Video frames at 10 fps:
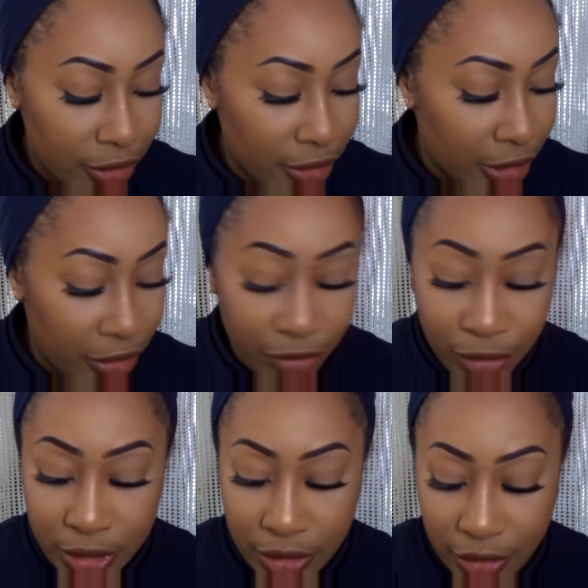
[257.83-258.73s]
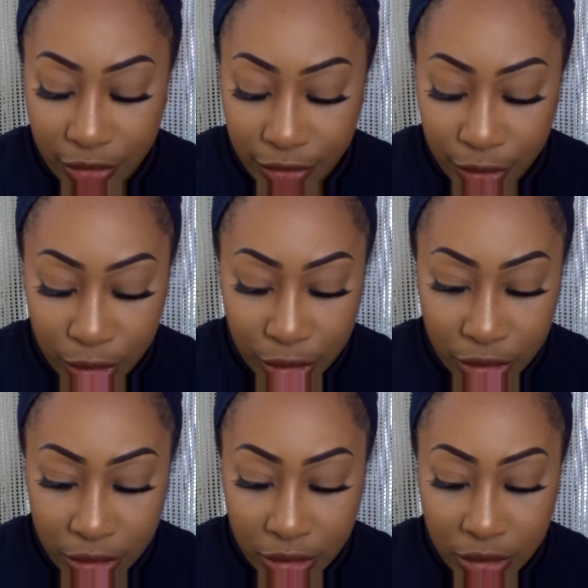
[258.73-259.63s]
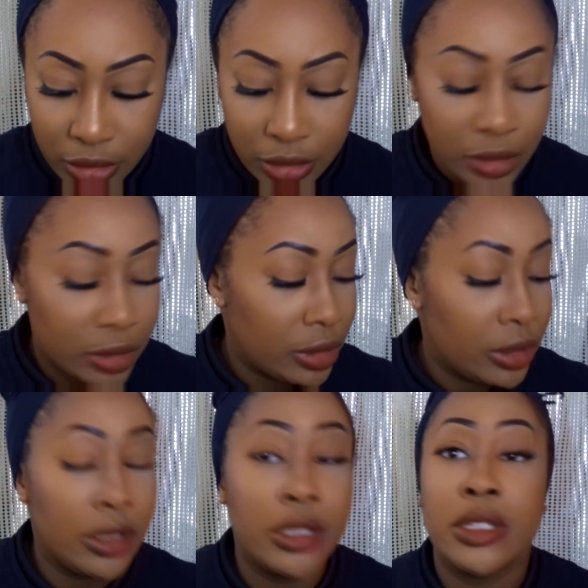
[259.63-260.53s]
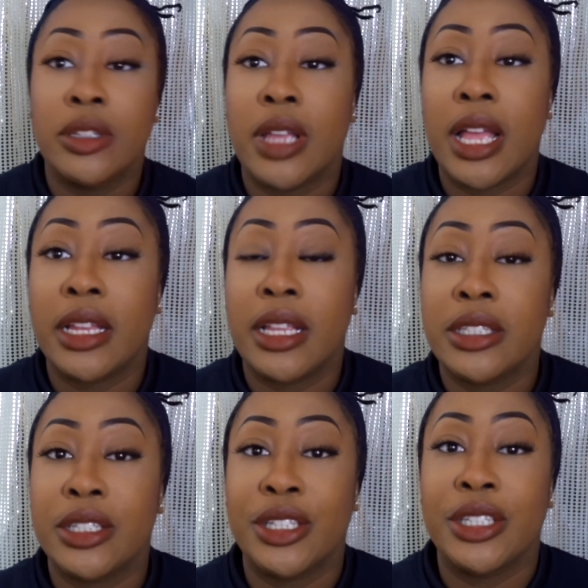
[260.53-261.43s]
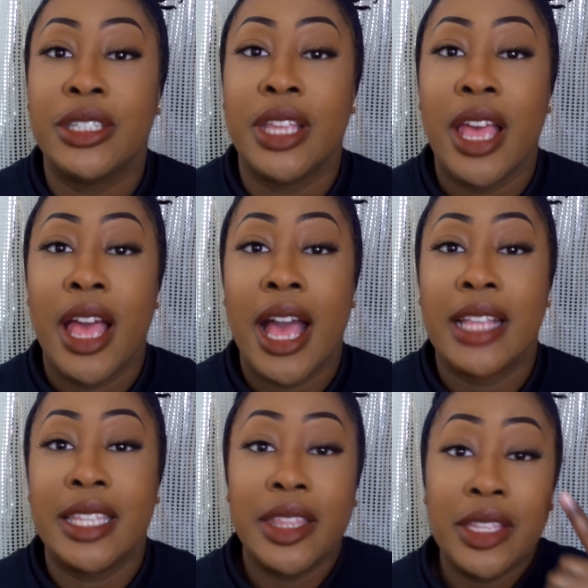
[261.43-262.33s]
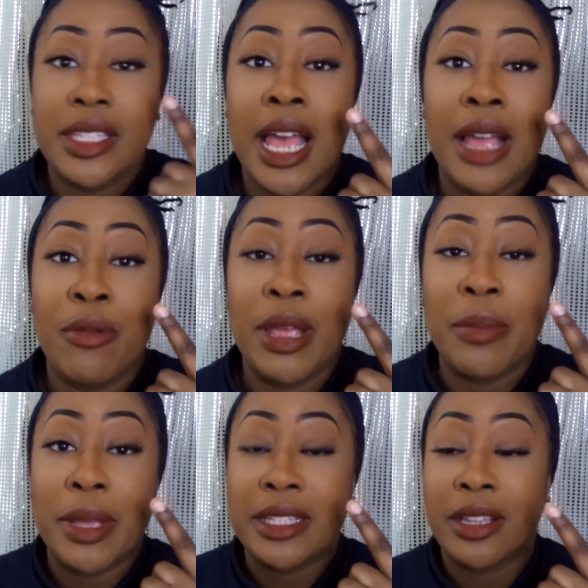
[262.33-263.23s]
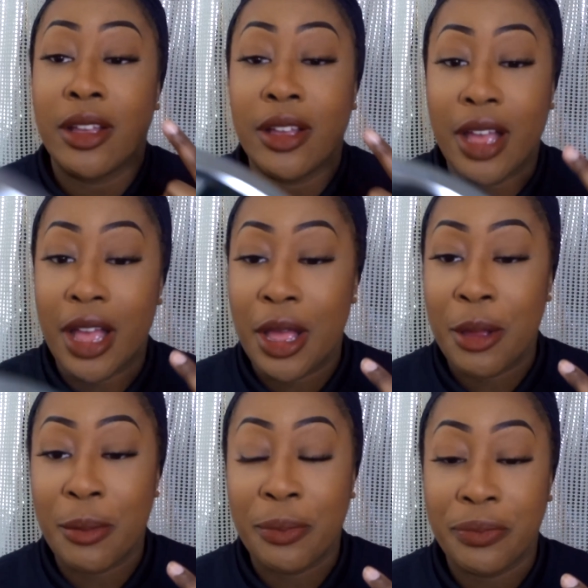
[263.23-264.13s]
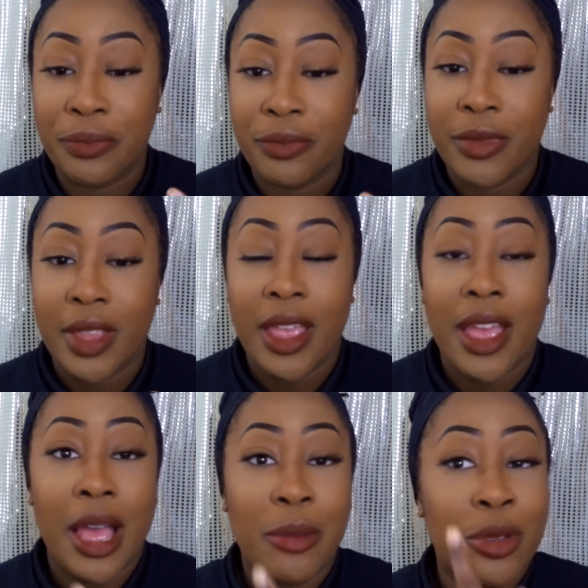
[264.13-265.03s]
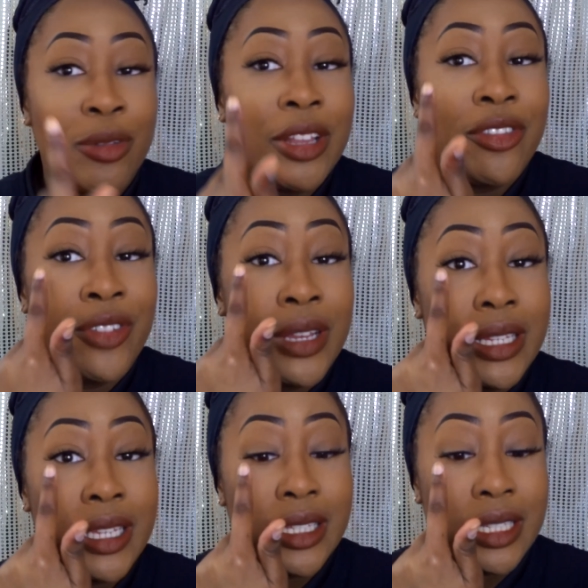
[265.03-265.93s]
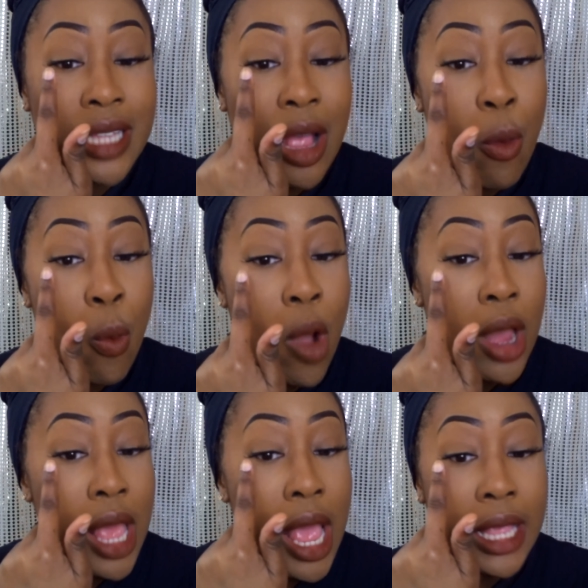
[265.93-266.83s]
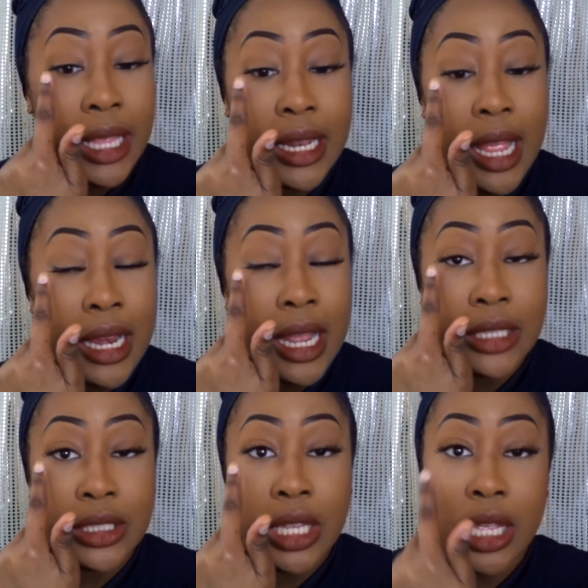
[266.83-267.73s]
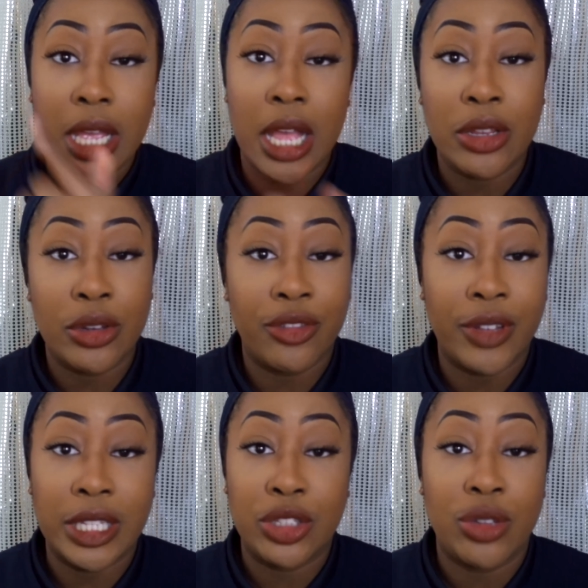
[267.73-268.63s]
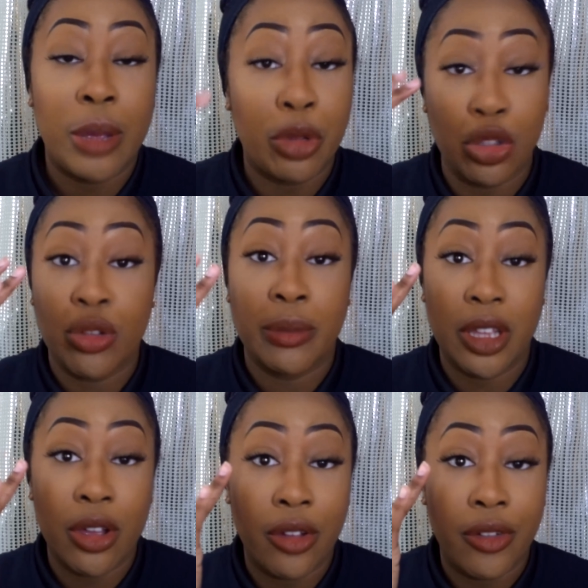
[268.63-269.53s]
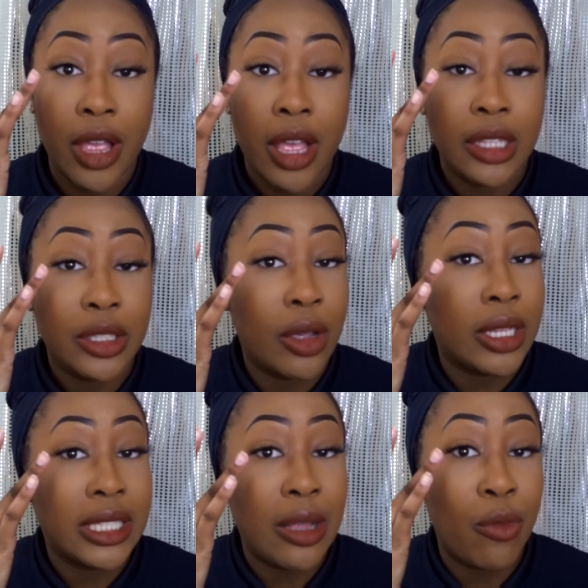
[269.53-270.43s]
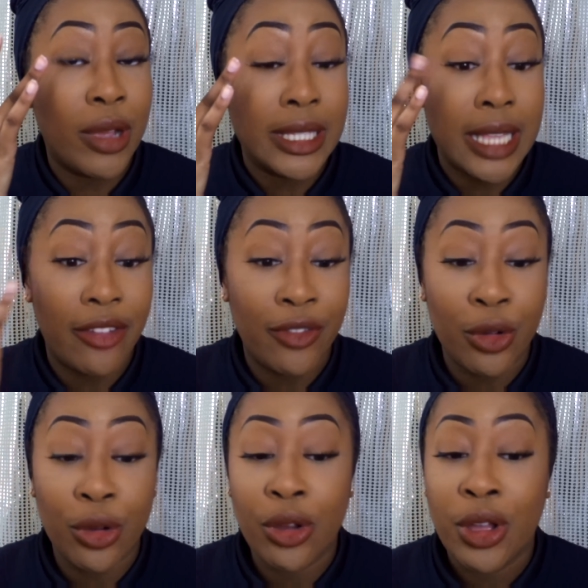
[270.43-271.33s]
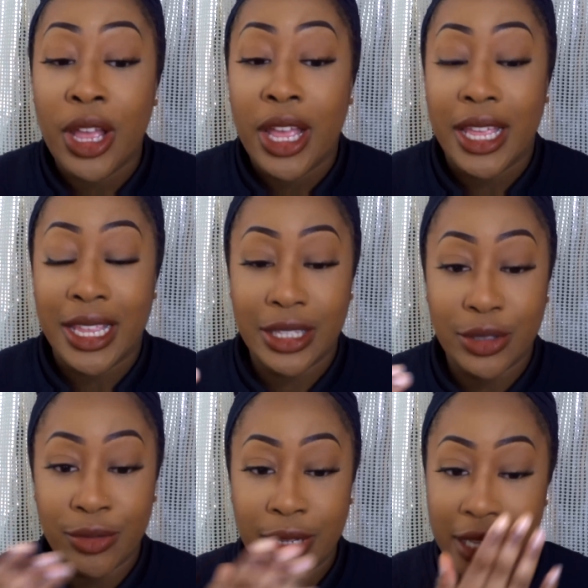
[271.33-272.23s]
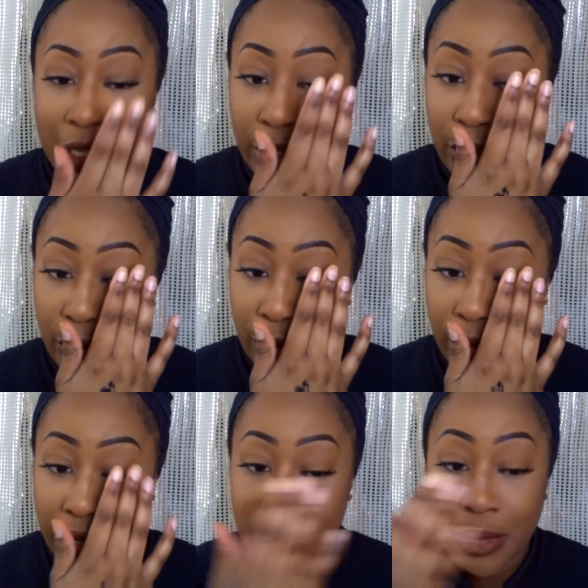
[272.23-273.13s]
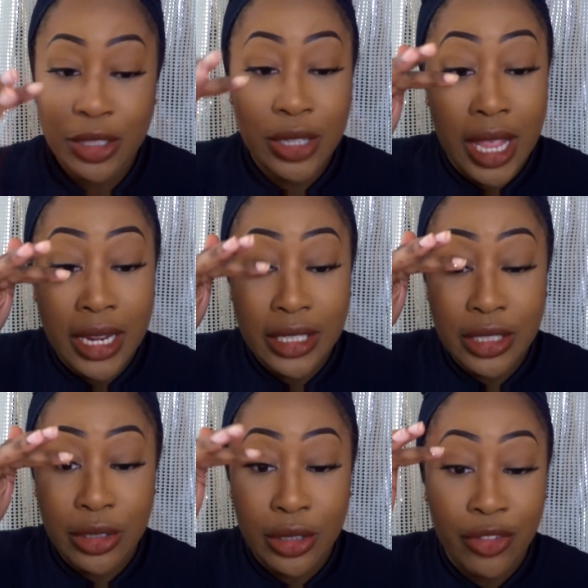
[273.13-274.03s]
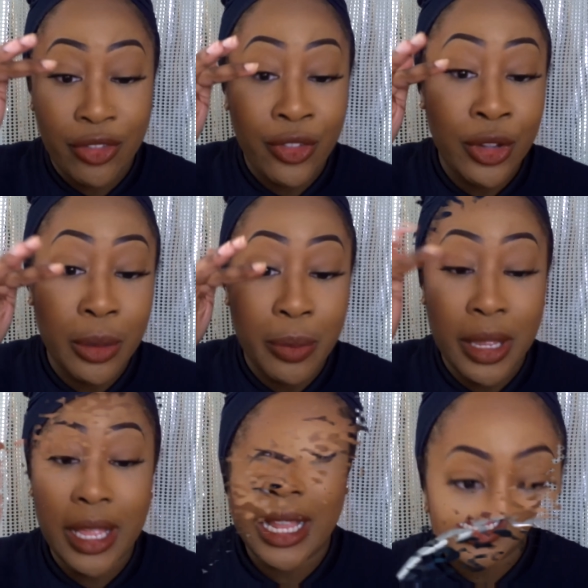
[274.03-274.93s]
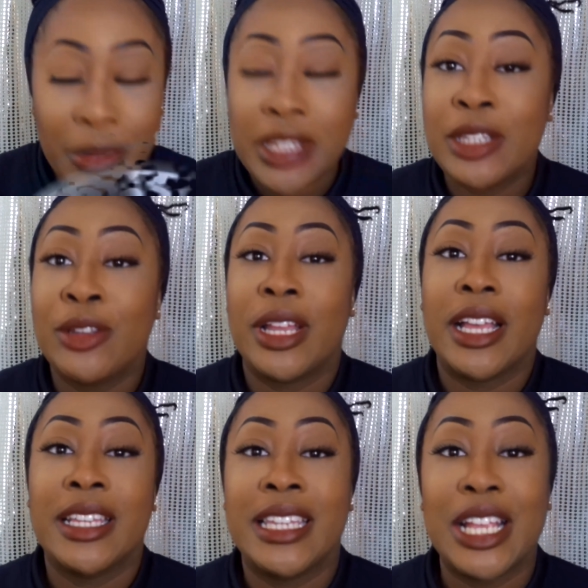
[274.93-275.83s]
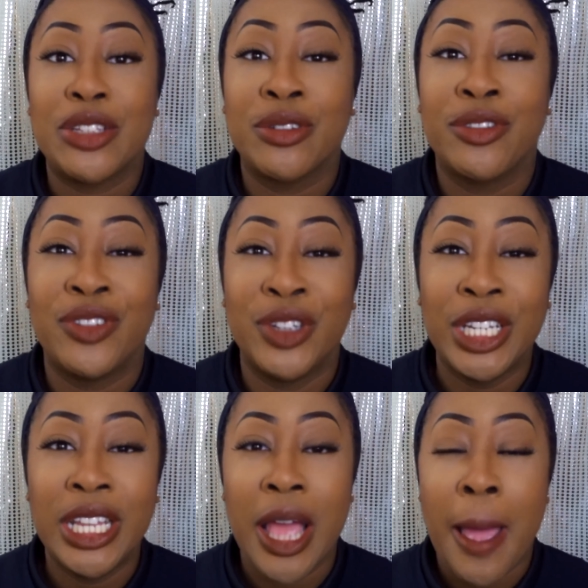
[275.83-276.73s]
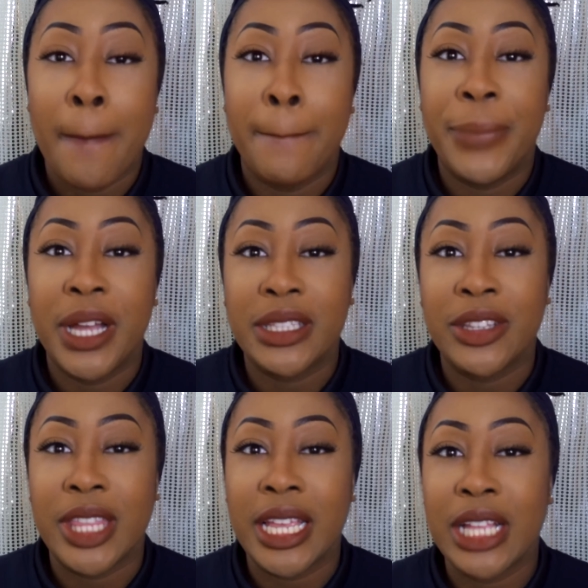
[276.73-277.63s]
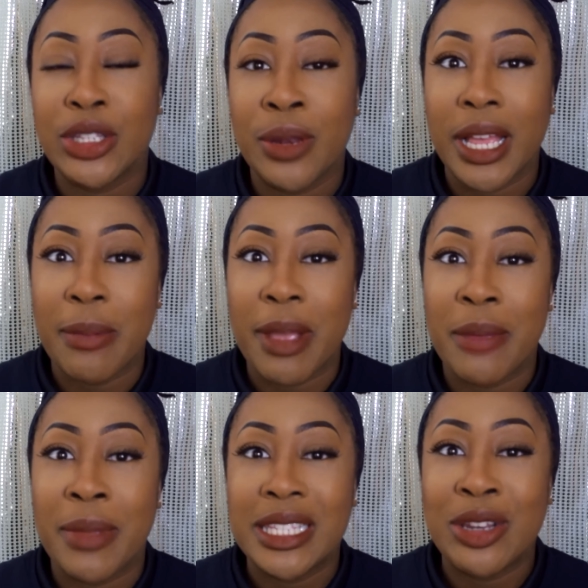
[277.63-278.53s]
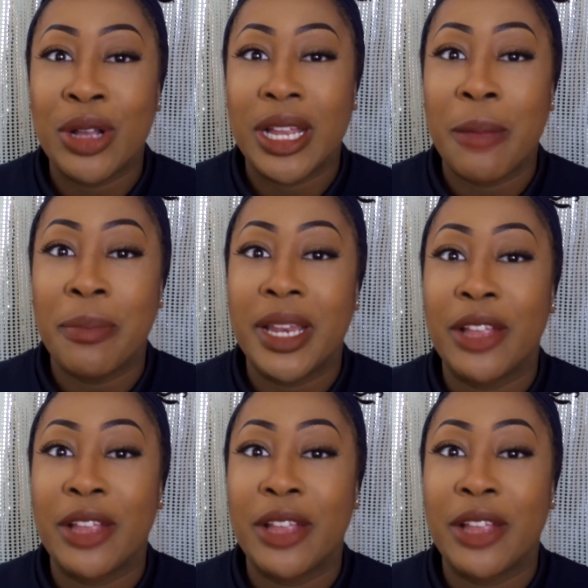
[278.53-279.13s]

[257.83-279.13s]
Yeah, 404. These are the eyelashes. I did this eye way better. I'm not really feeling, there's just like one hanging eyelash there. I don't know if I need to, I'm gonna trim that off. Don't understand what it's there for. It's really cute. It makes your eyelashes look full, but like, it makes it look like a natural full. But the thing I don't like about it, it makes it look clumpy.